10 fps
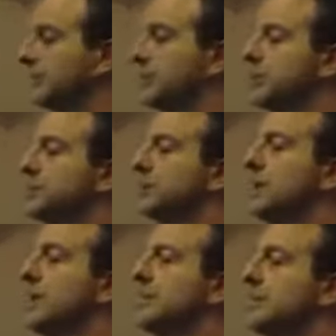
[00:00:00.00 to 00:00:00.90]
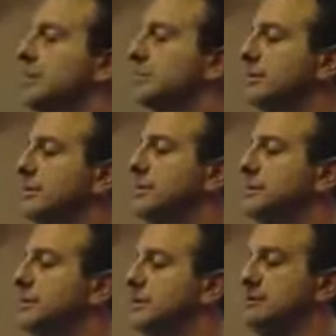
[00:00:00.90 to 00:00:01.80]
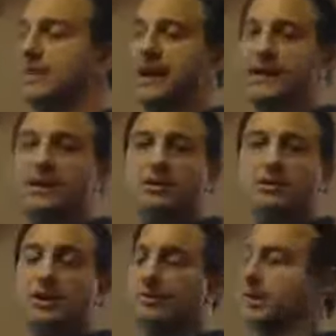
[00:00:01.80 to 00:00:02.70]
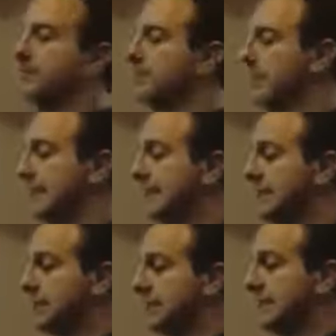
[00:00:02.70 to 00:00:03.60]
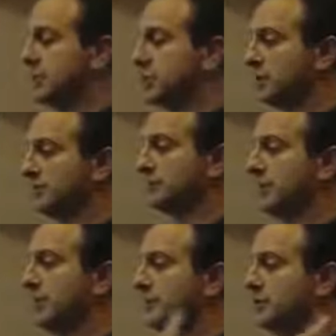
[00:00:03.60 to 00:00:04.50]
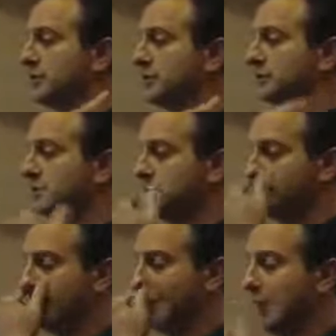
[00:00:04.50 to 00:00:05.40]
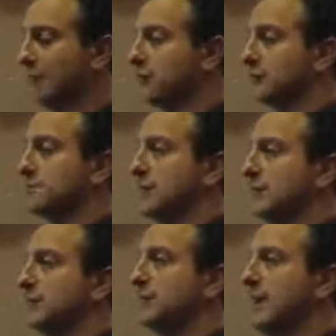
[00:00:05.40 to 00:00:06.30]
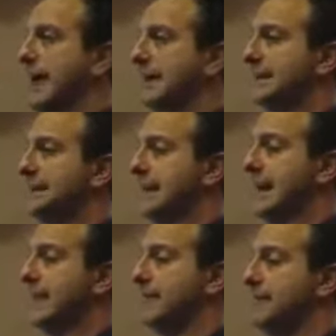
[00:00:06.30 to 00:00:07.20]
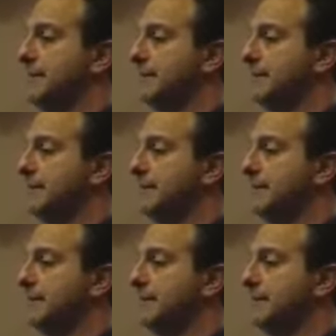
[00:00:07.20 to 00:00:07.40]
versus when I'm in the correct position back here where I'm upright, easier to breathe, easier to move, and of course my lower back is not